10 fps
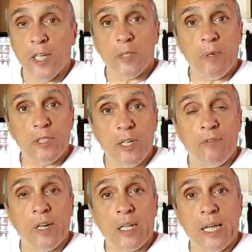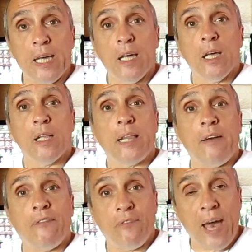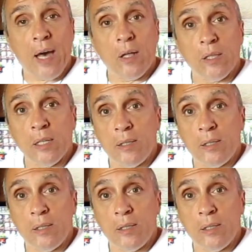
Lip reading: Specifically, they failed the